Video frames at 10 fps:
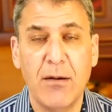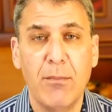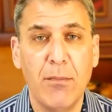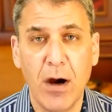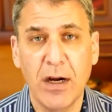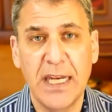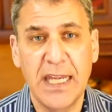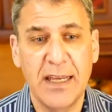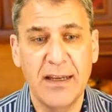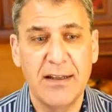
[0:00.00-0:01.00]

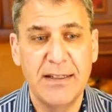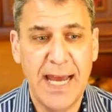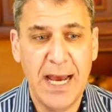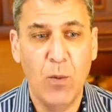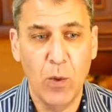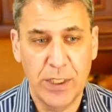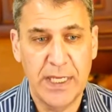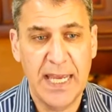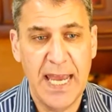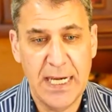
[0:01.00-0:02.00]
marketing not
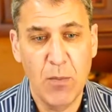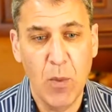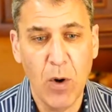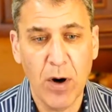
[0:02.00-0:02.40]
working anymore.